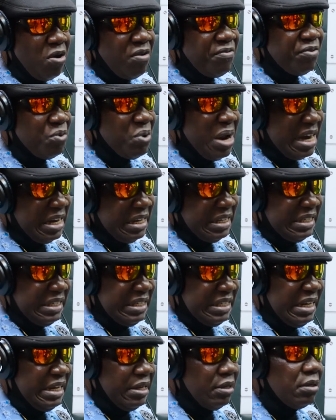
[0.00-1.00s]
come from, where they
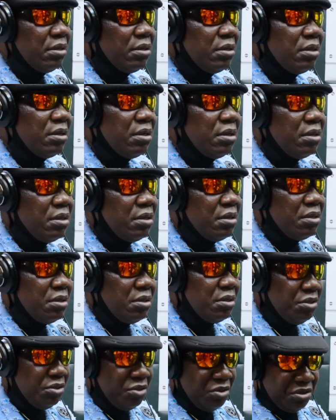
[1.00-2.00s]
stay,
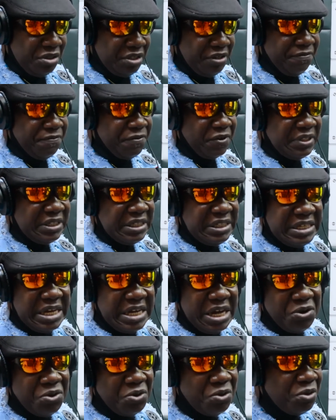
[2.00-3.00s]
you will see
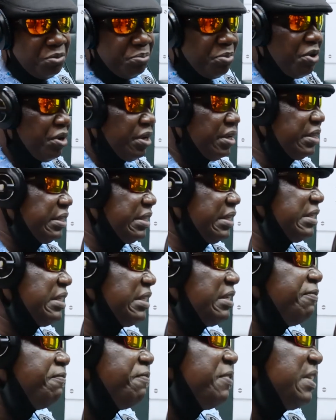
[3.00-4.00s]
14-year-old boy. They
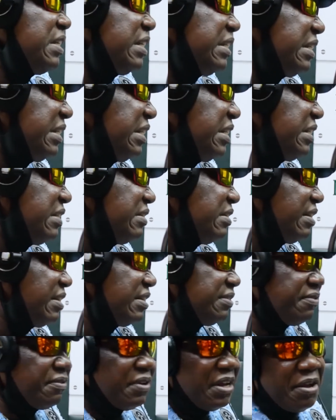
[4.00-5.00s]
still feel the
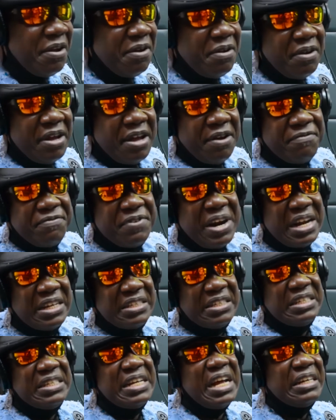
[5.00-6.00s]
same Frank
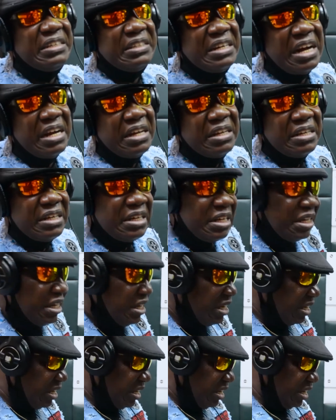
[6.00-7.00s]
Sinatra.
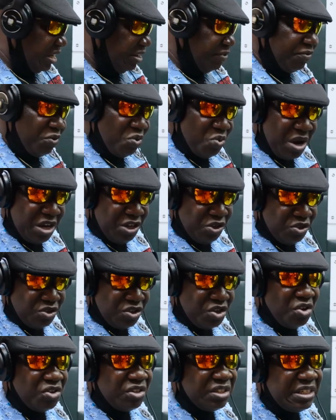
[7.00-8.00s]
Even when you
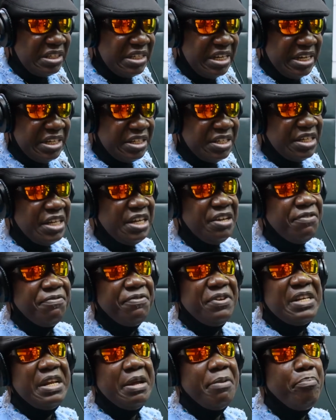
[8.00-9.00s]
do on stage,
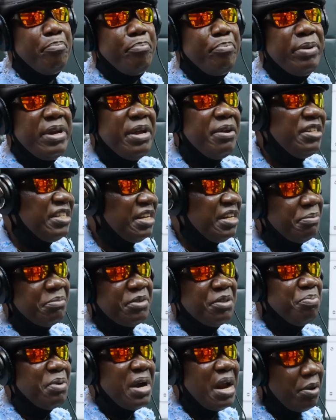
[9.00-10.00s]
if he they play
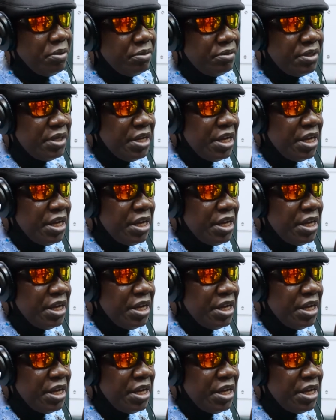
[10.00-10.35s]
James Brown,